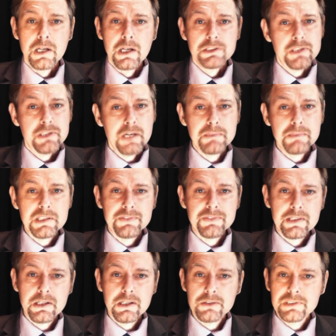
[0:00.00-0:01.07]
so much for
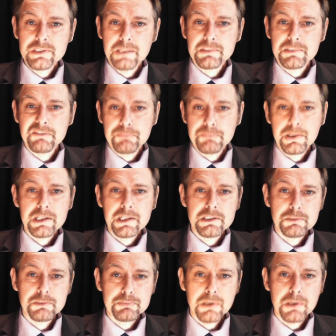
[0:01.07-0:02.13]
the concept of
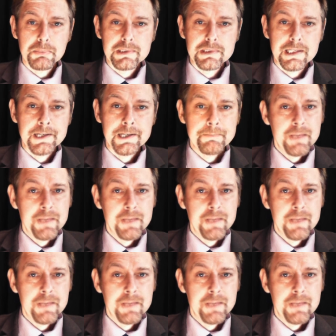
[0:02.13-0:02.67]
personal property,